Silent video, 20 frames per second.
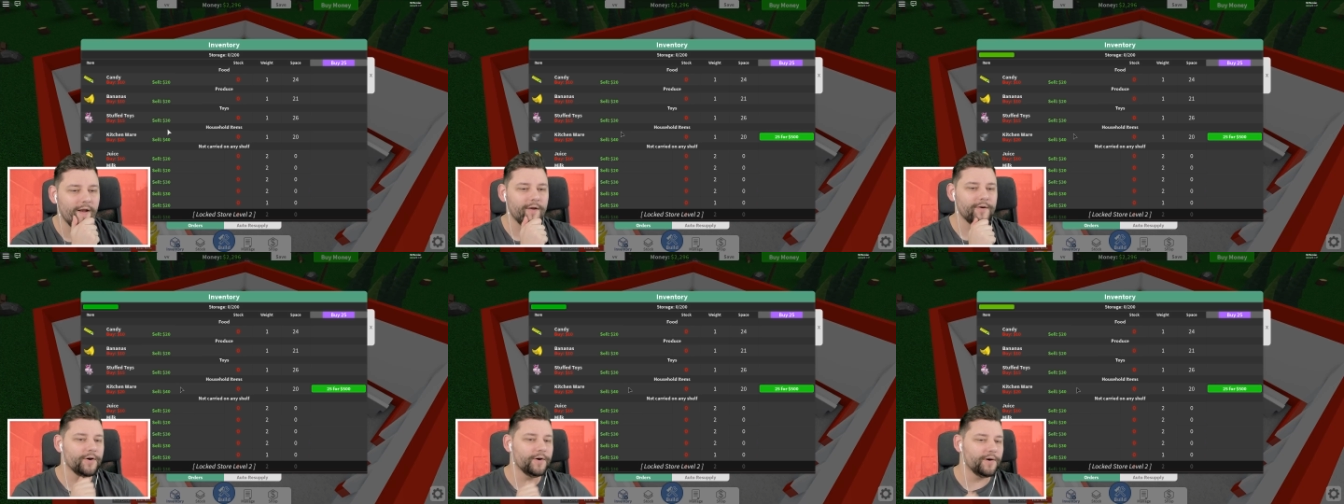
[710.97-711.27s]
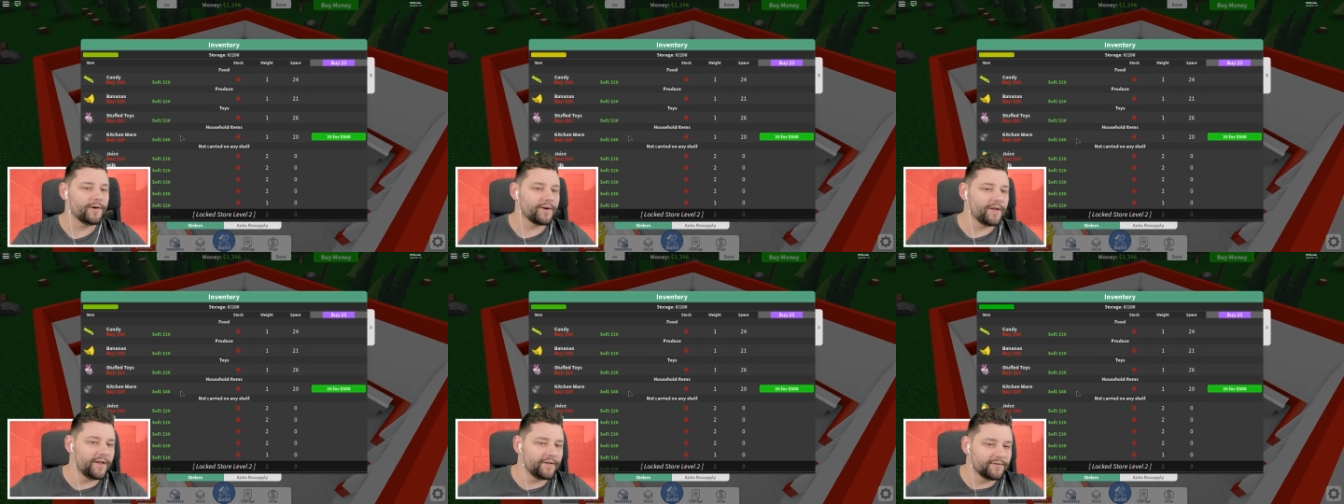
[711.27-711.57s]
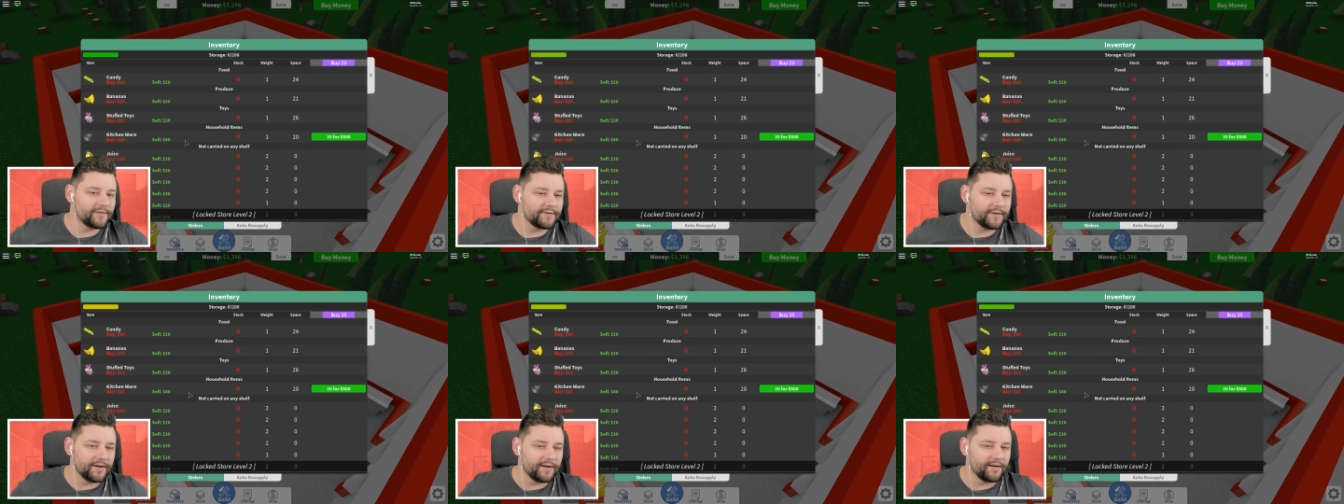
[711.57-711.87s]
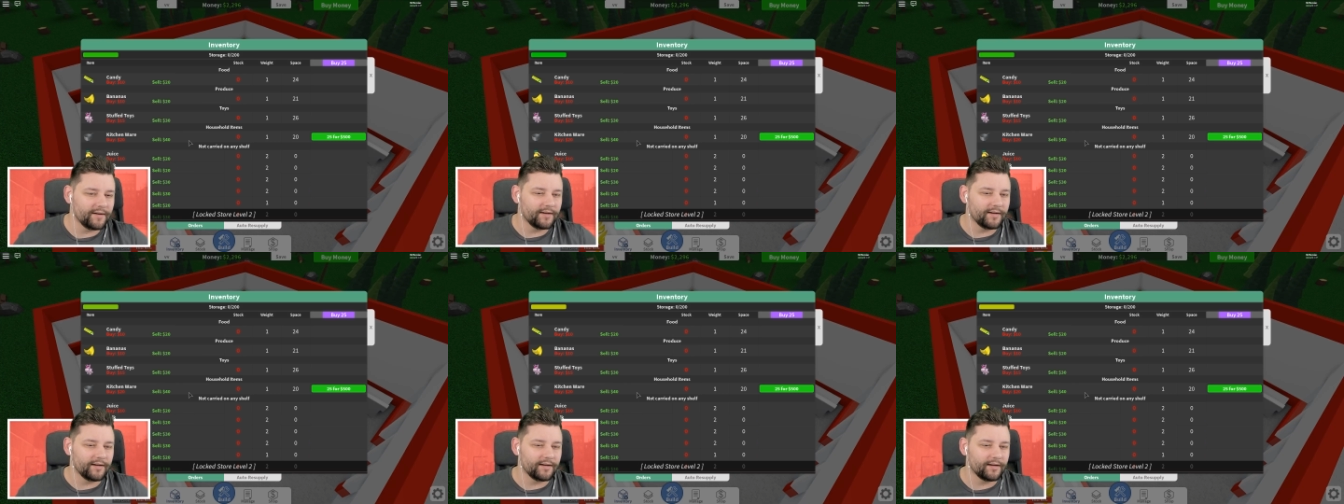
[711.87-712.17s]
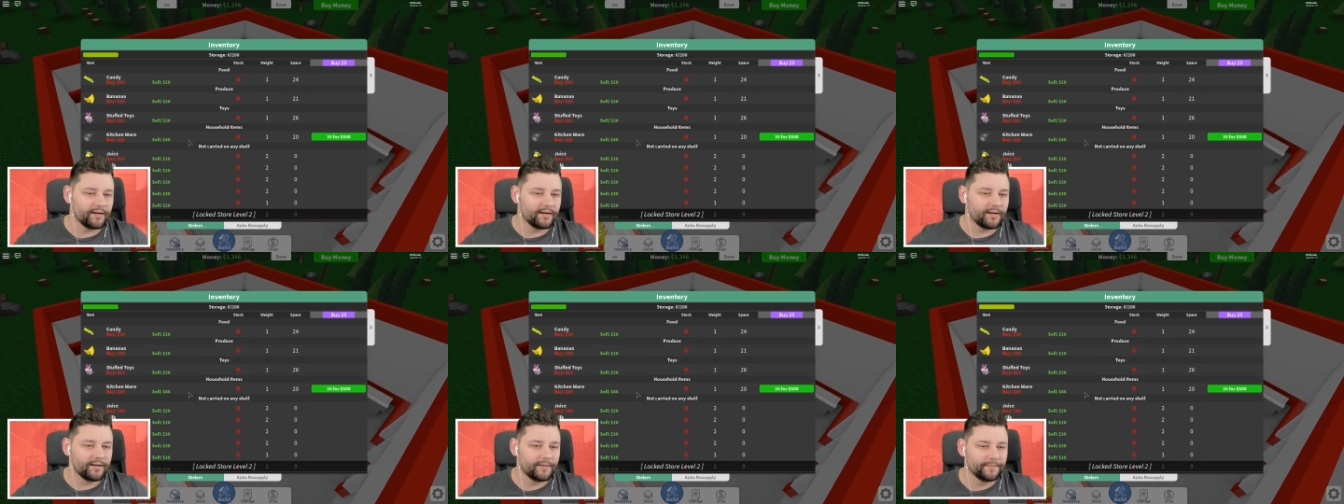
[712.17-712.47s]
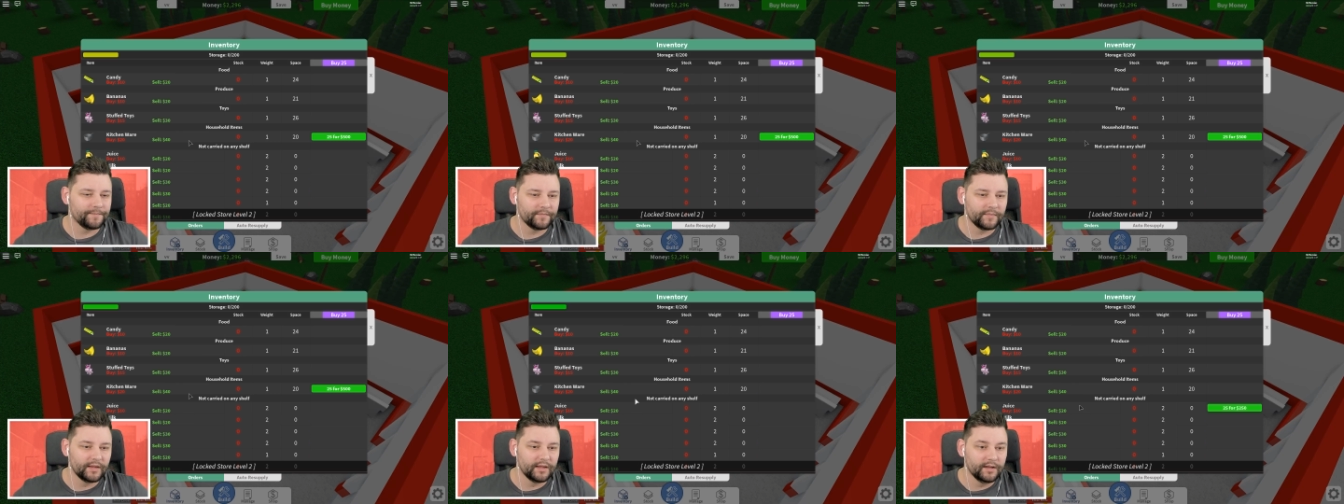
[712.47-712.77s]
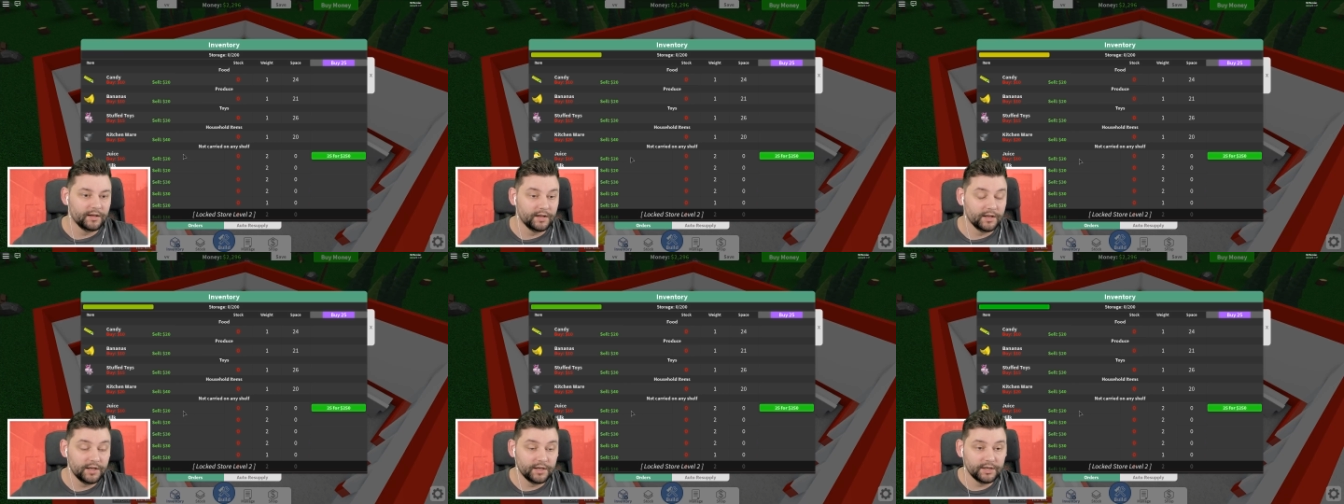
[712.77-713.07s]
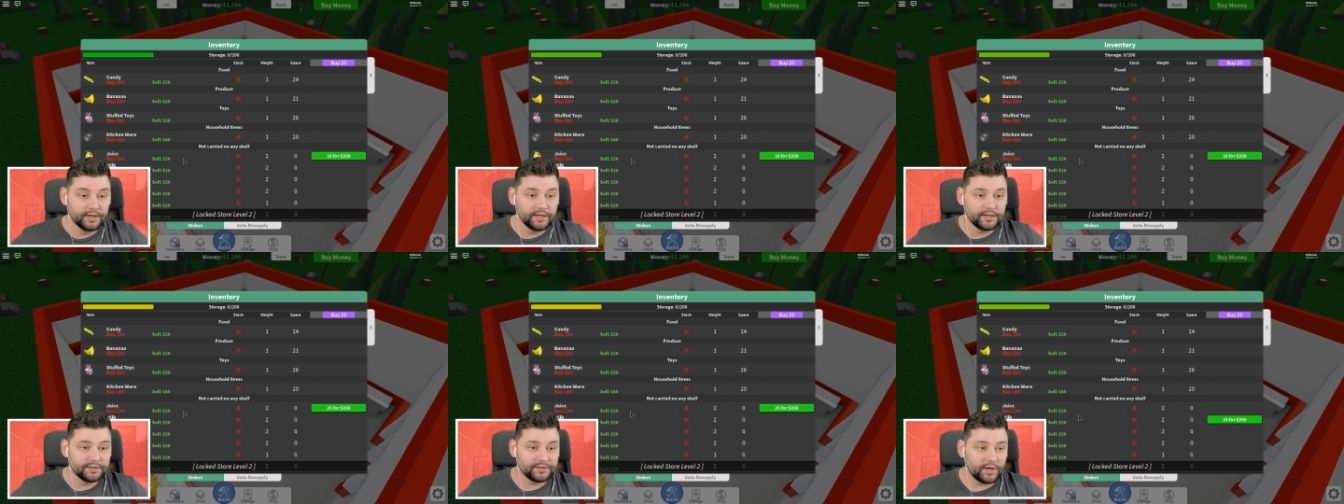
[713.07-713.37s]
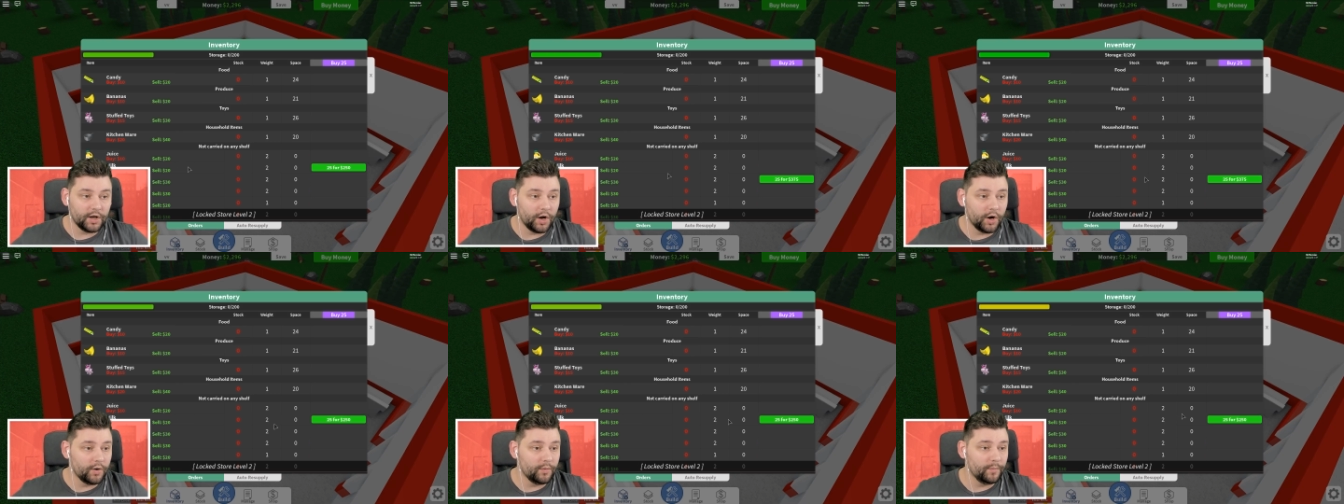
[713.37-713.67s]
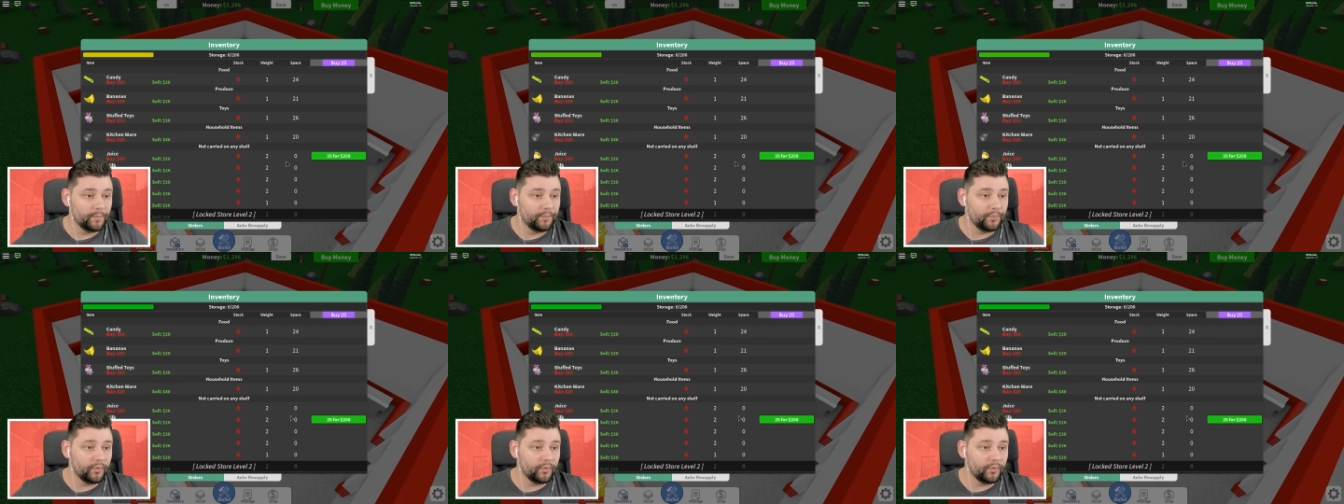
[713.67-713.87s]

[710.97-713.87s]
Interesting. So